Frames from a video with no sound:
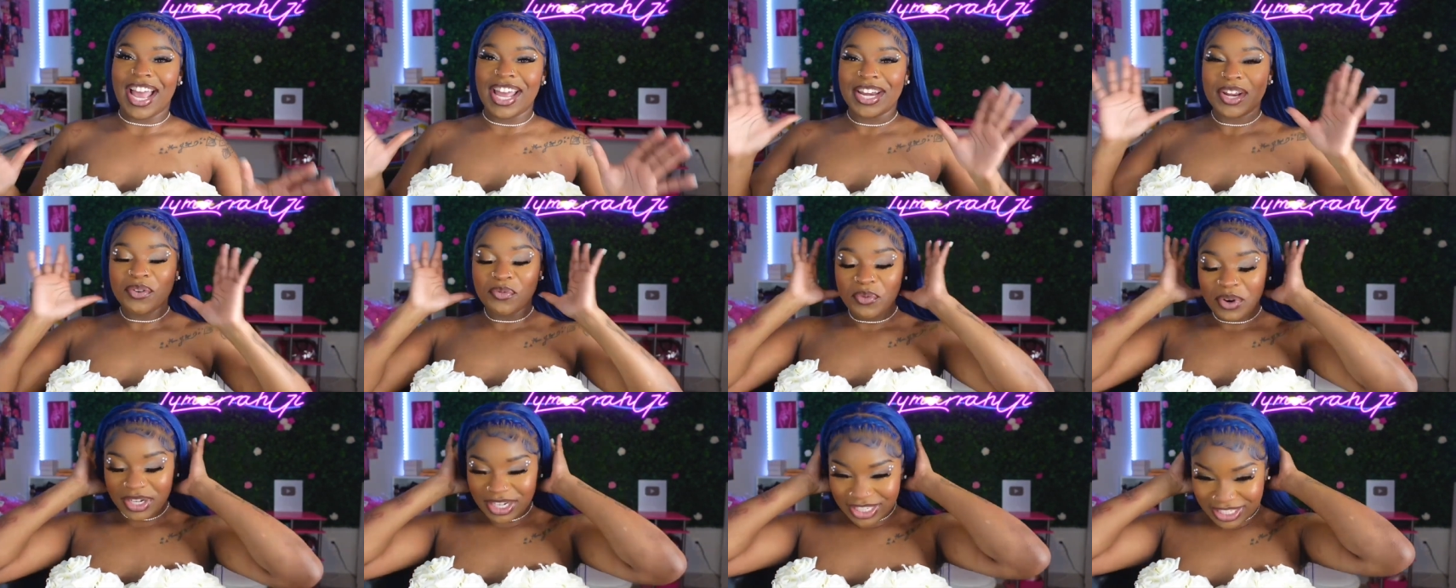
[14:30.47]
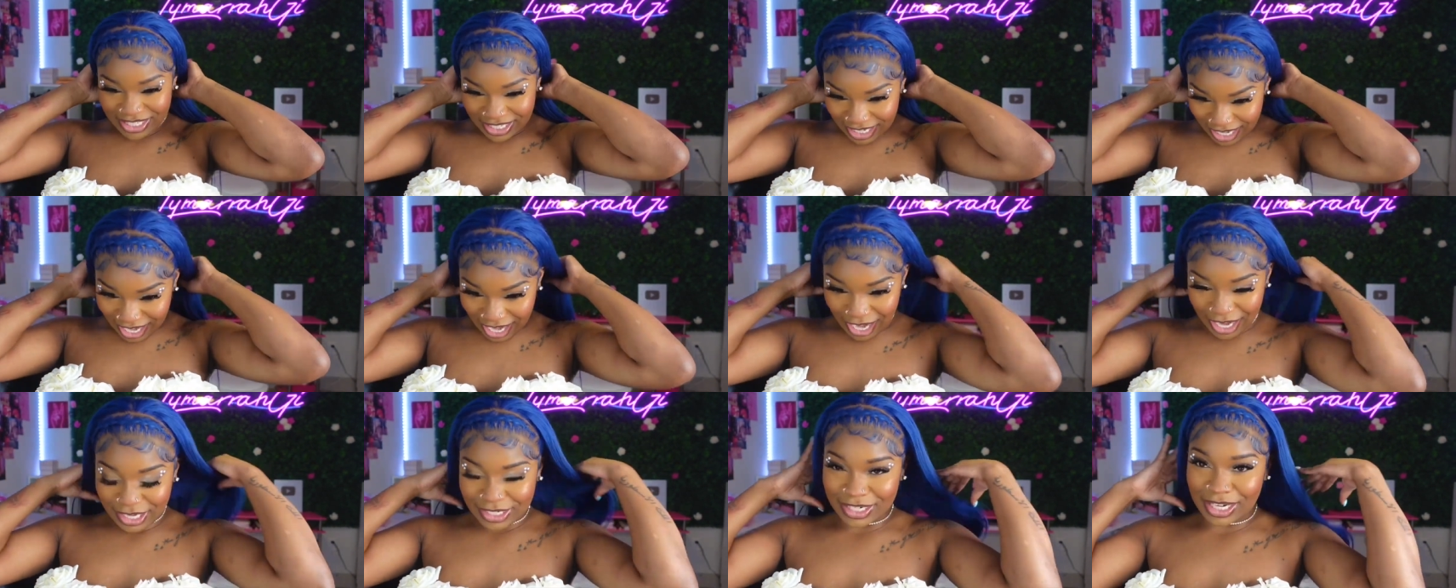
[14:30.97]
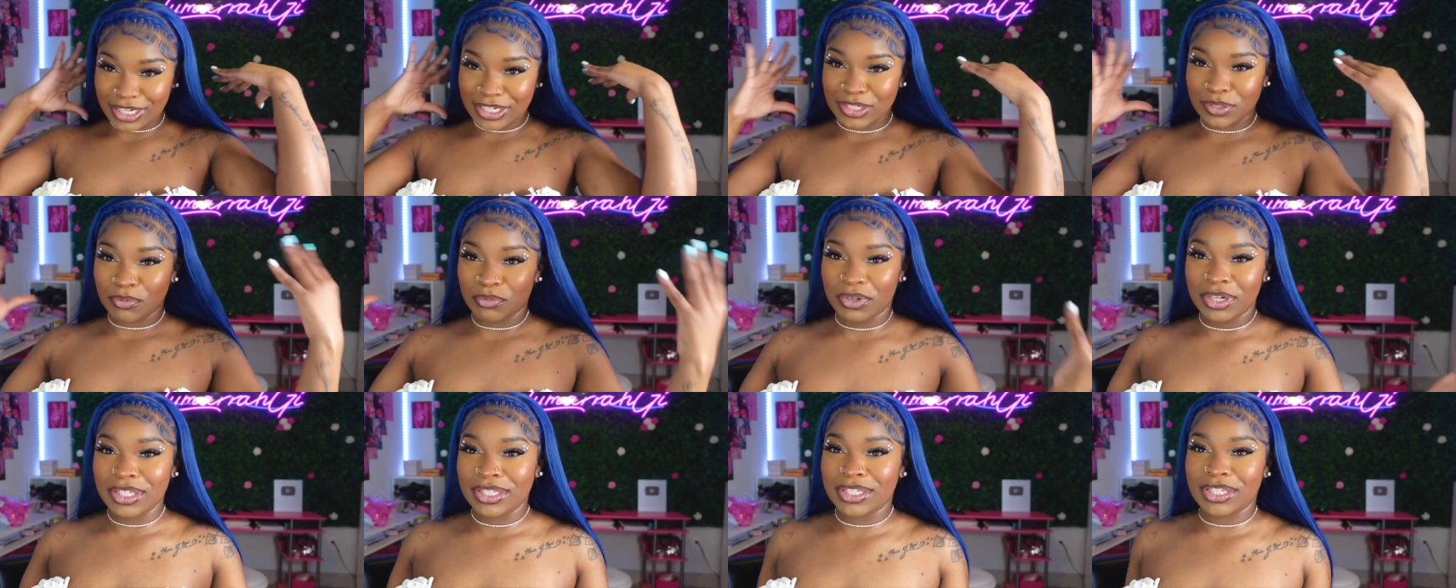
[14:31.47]
I didn't want to change i just
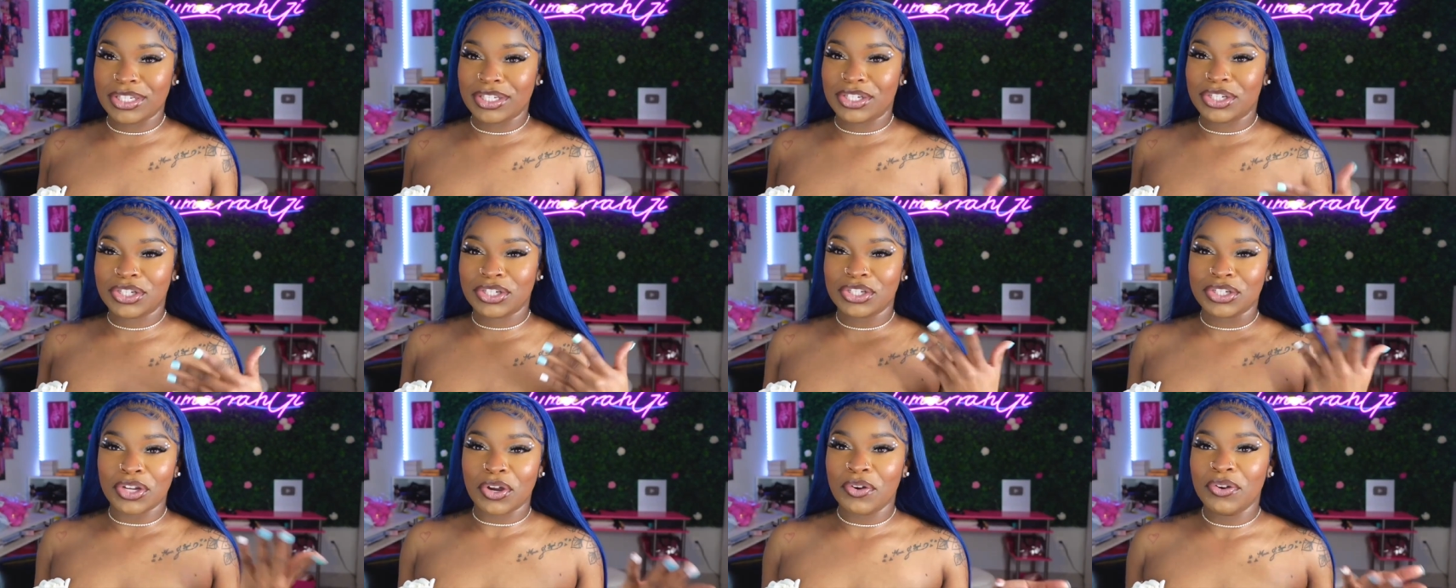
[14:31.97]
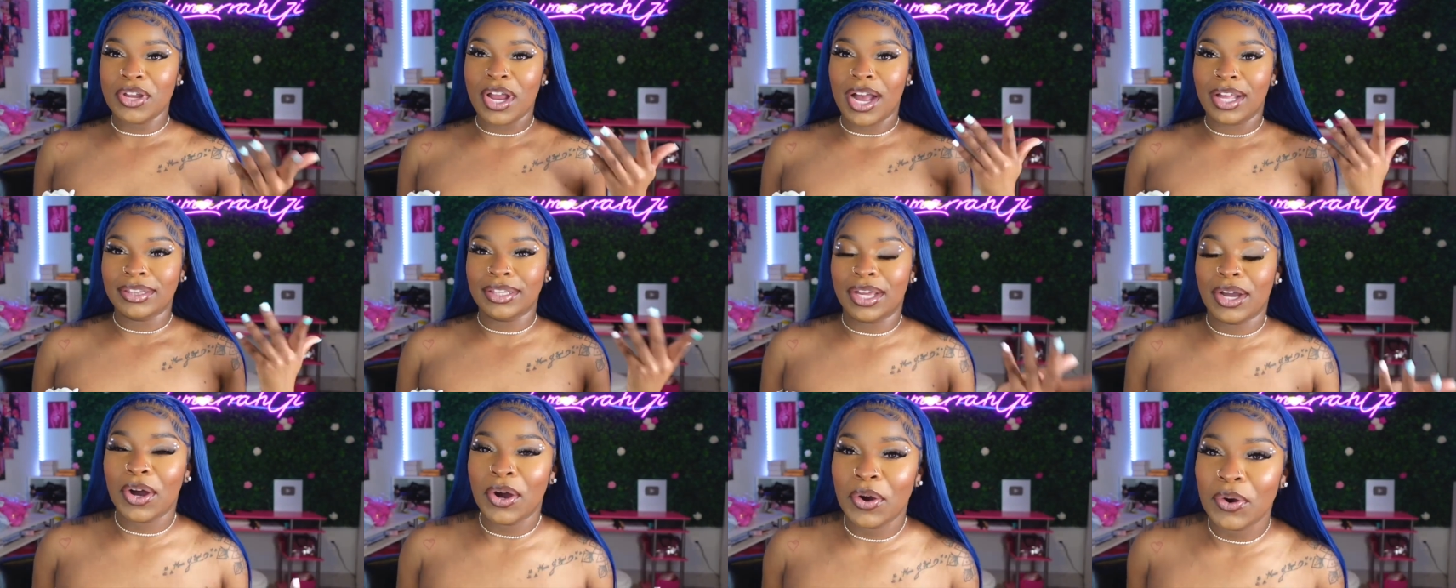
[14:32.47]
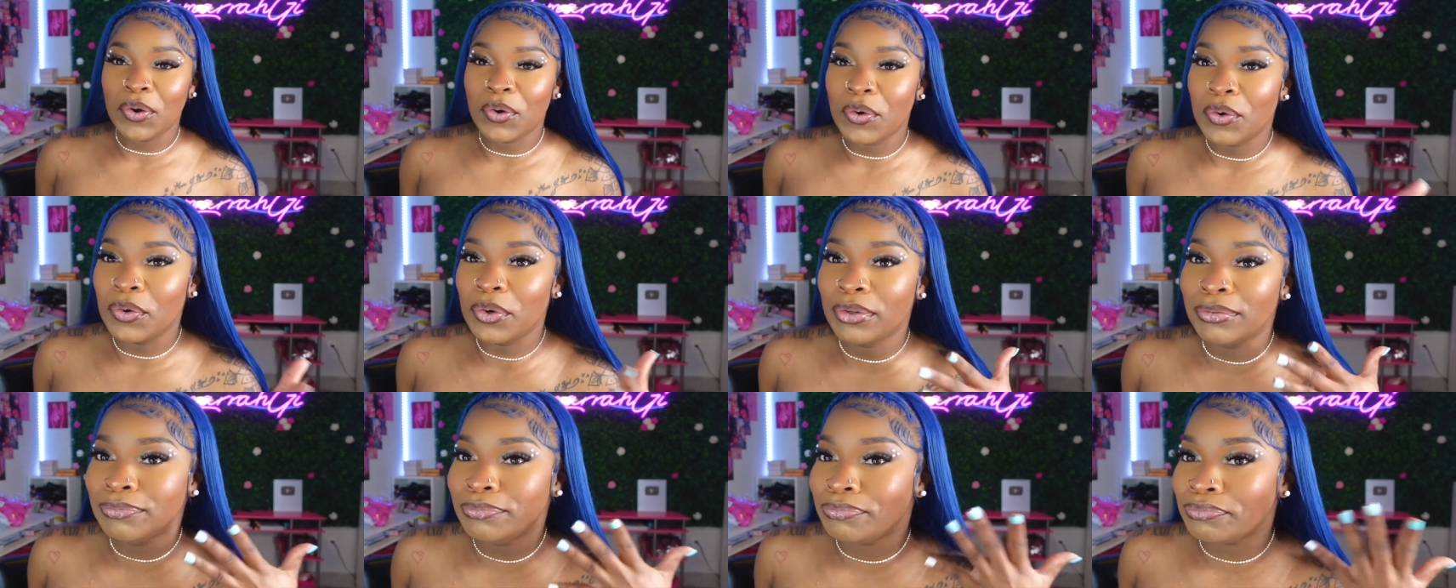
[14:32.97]
wanted to just show y'all the
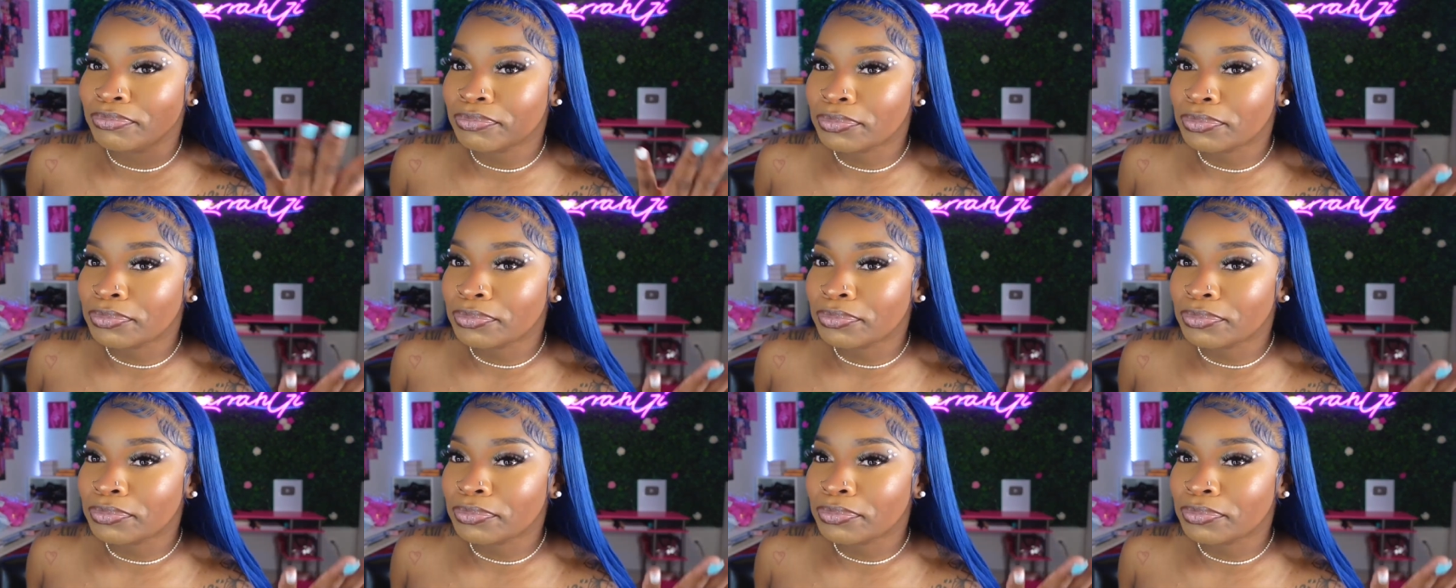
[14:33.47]
whole